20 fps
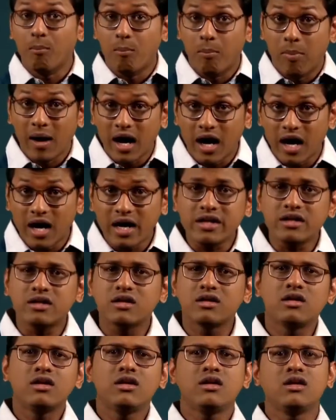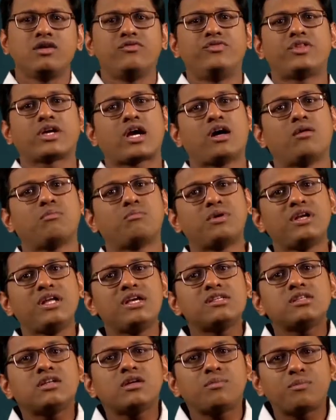But if the company
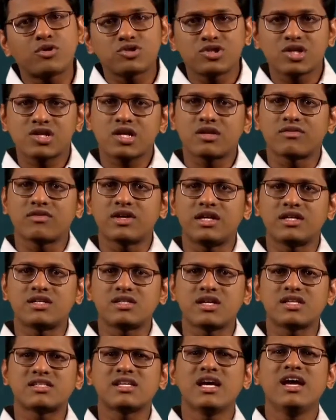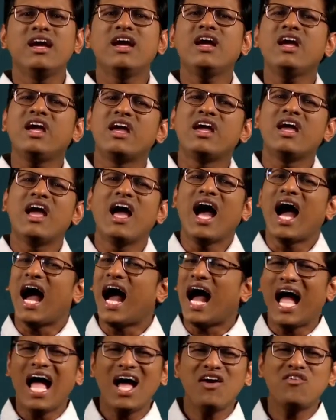is in a position where it says, hey,
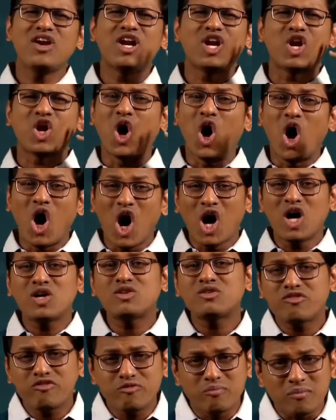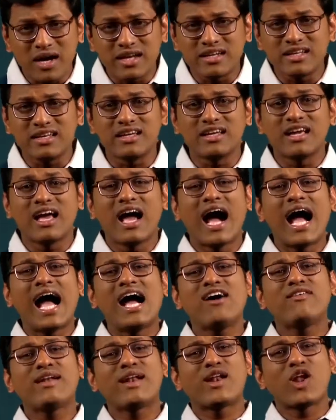I have a lot of money, I
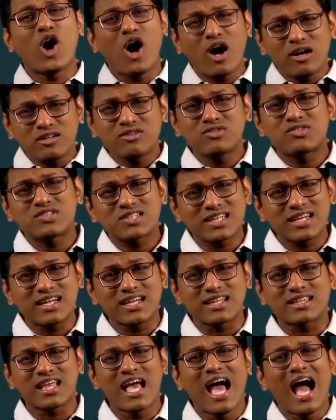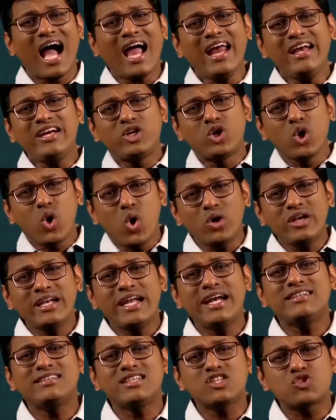have a lot of strength, I don't
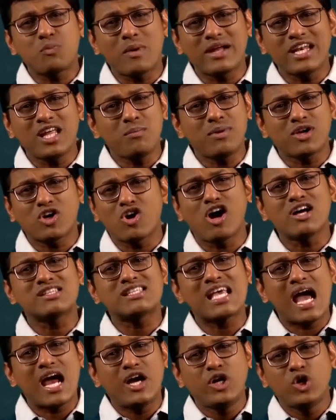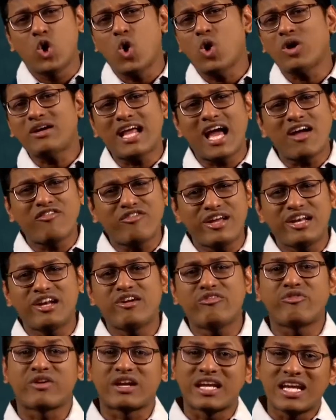need this money because I don't have
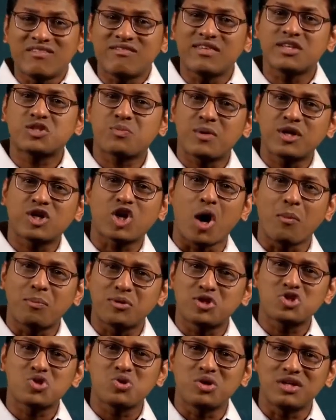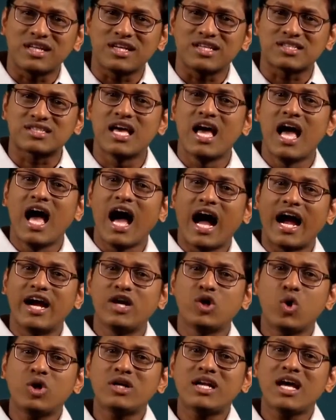enough reinvestment opportunities, I
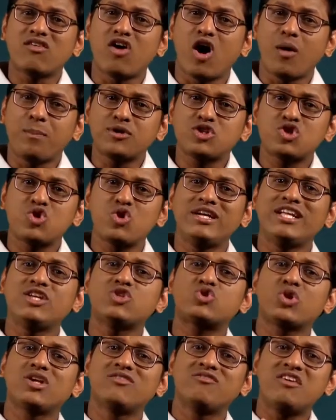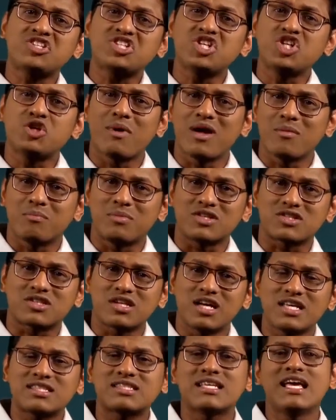don't have opportunities to invest into my
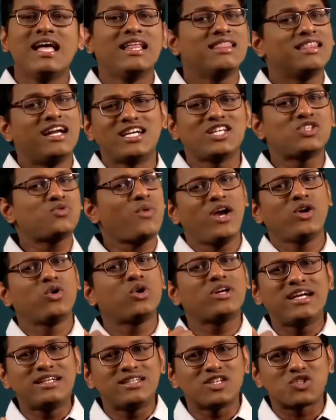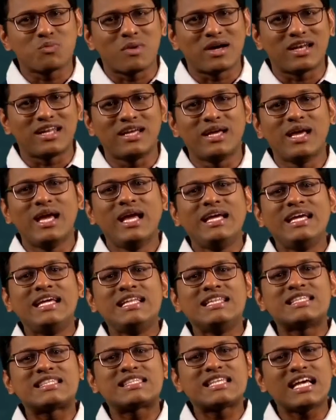business, that is why I don't need this money.
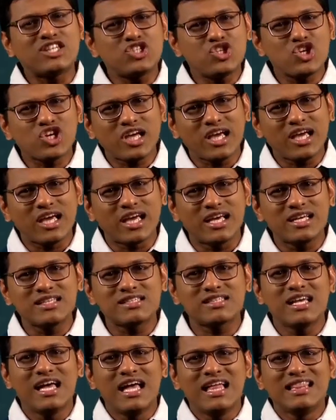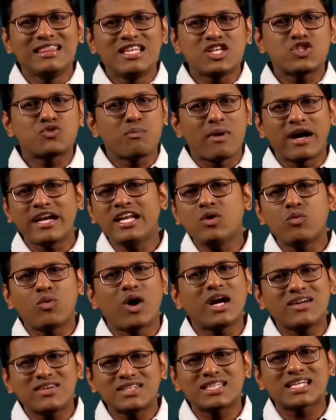In such a case, this money,
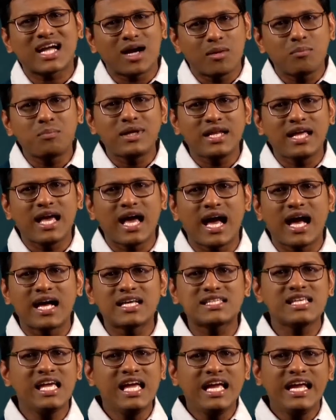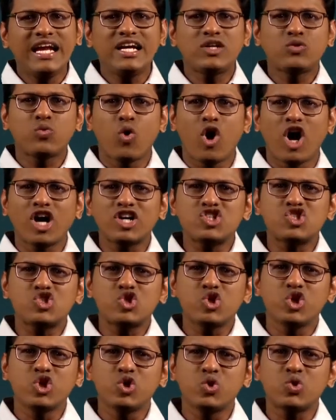whatever the company has, it wants
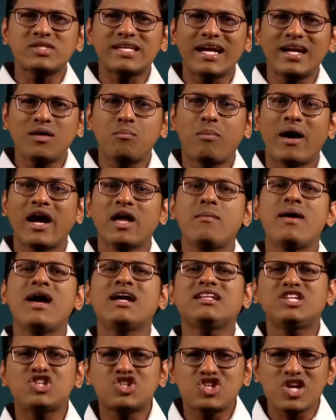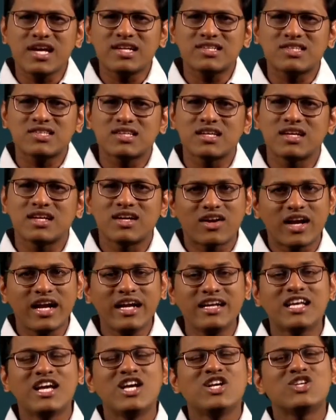to use and buy back the shares,
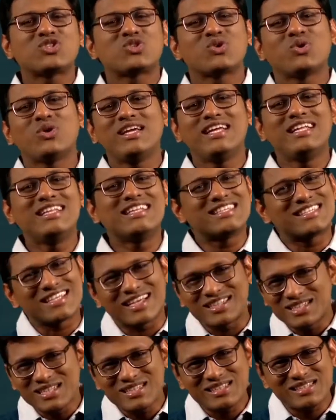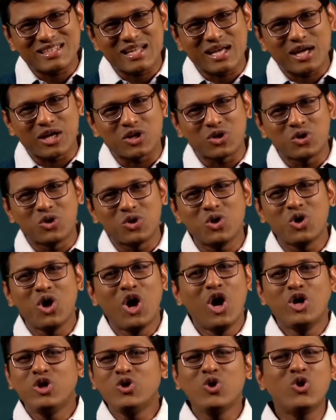right? So, in such a scenario,
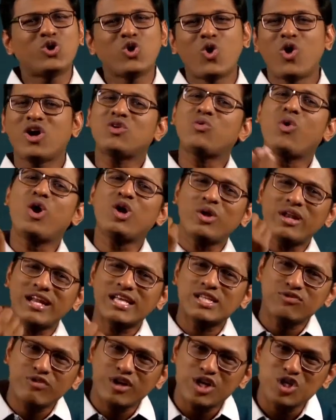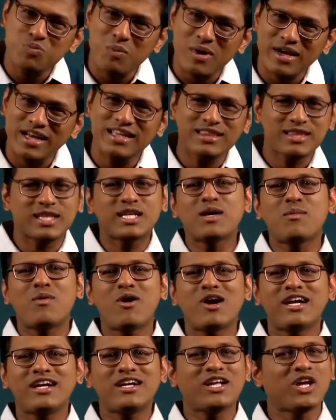you don't want to raise fresh money. Think
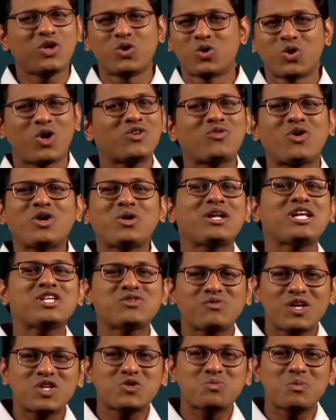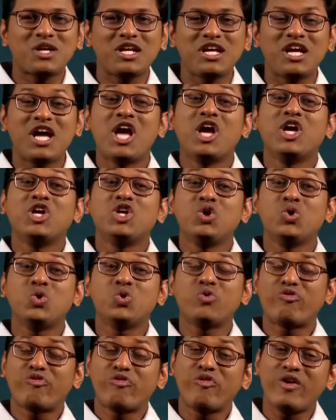about it. You don't want to raise fresh money.
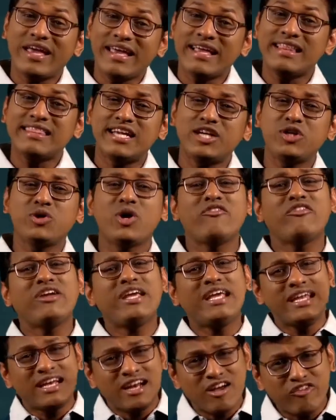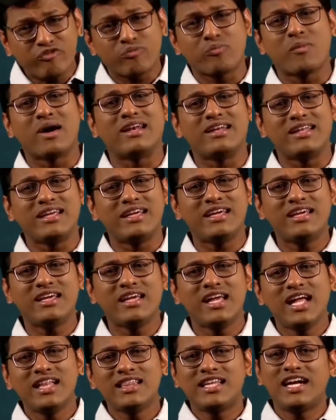You feel that you have enough money
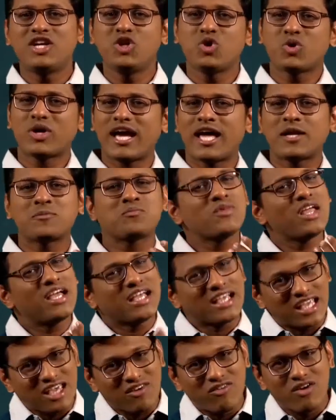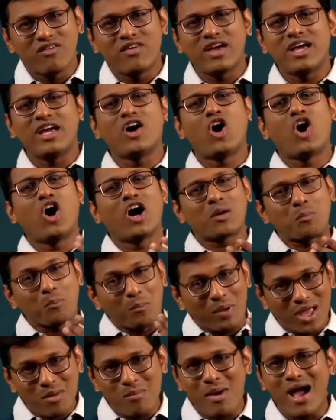that you can give away or
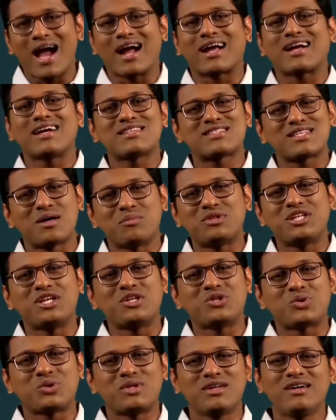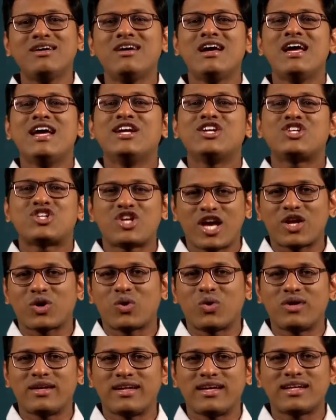pay back something to the
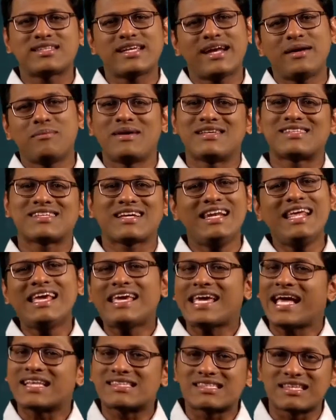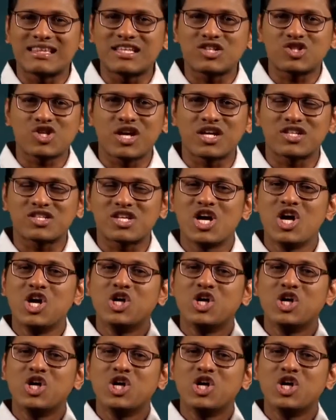shareholders and basically cancel the shares.